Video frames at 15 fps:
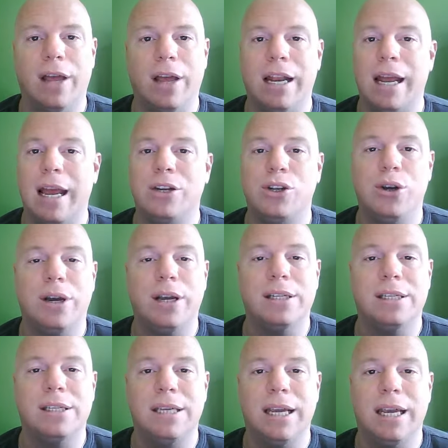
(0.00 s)
and as you can
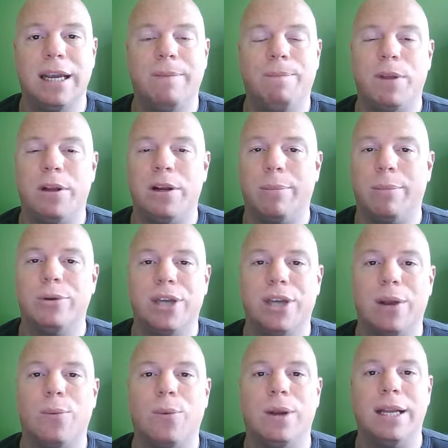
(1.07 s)
see, the numbers
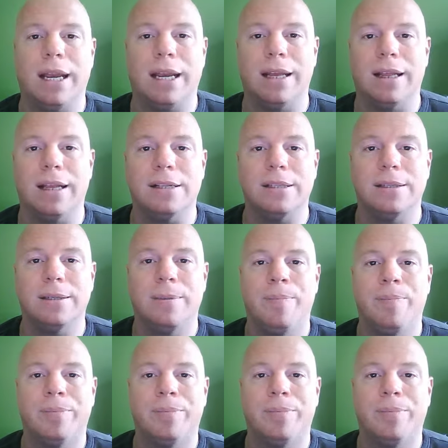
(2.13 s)
get ridiculous.